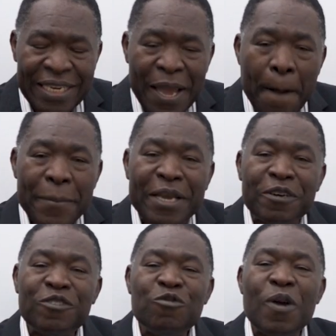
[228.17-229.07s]
wisdom
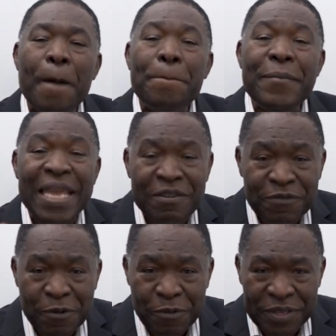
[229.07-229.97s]
for success
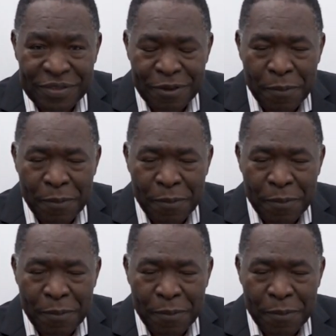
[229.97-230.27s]
everywhere.